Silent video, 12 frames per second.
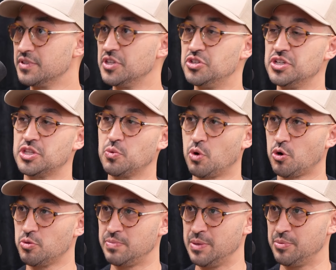Did you get to work
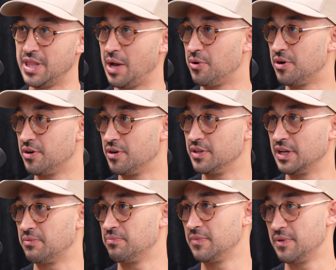with people that were
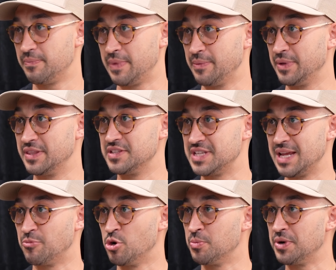maybe in the
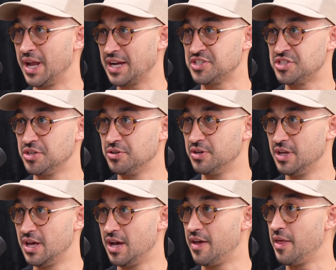same room or next to you
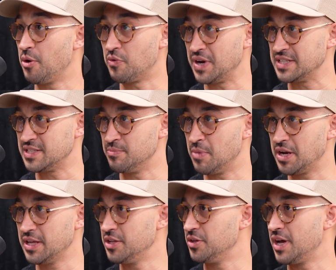that were raising
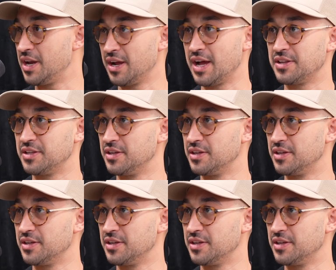money, and you kind of got